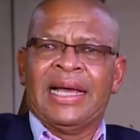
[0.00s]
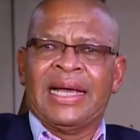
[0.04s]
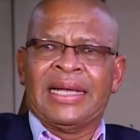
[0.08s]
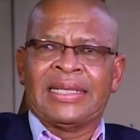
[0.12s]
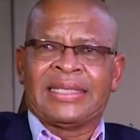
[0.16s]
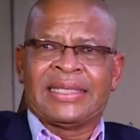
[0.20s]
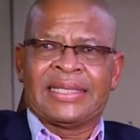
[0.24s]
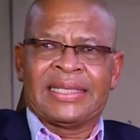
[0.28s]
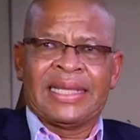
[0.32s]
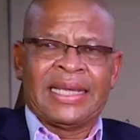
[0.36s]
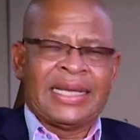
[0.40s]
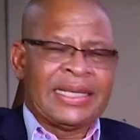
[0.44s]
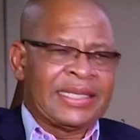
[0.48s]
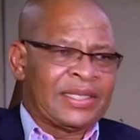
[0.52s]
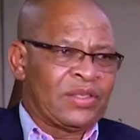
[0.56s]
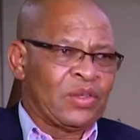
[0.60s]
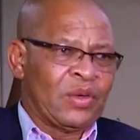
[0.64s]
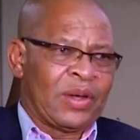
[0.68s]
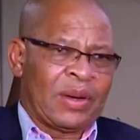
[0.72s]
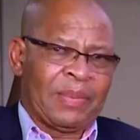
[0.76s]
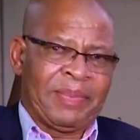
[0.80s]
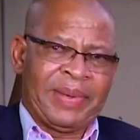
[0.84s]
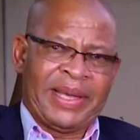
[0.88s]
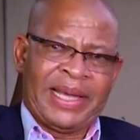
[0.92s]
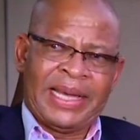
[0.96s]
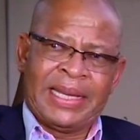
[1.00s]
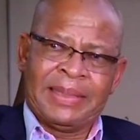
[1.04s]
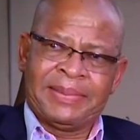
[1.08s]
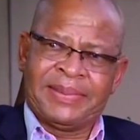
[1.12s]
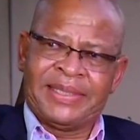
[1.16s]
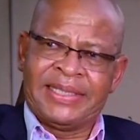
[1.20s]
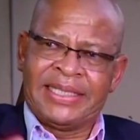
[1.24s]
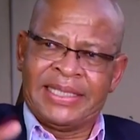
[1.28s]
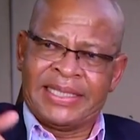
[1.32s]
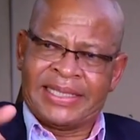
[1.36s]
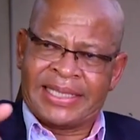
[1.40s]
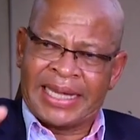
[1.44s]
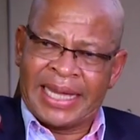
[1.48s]
assess or
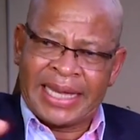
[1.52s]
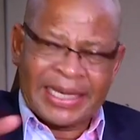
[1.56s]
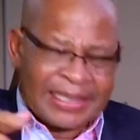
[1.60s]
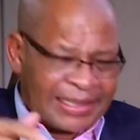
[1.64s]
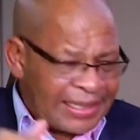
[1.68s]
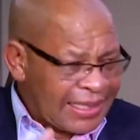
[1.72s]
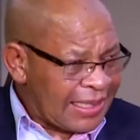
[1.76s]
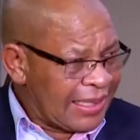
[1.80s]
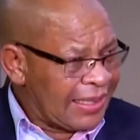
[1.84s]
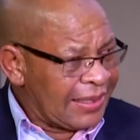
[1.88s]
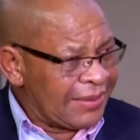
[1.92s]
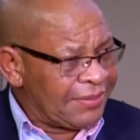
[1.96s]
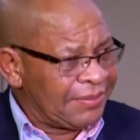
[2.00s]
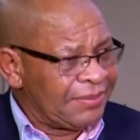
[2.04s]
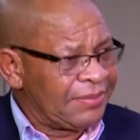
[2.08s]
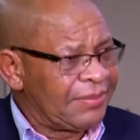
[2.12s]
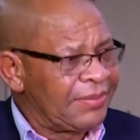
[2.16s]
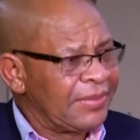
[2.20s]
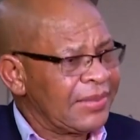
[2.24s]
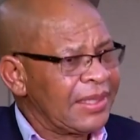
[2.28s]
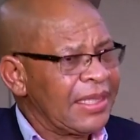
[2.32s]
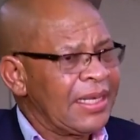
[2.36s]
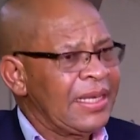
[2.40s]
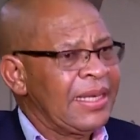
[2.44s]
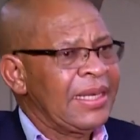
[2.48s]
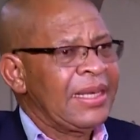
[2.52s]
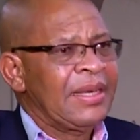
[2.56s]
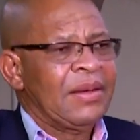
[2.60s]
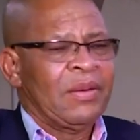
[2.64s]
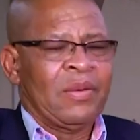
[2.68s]
perhaps detect yeah.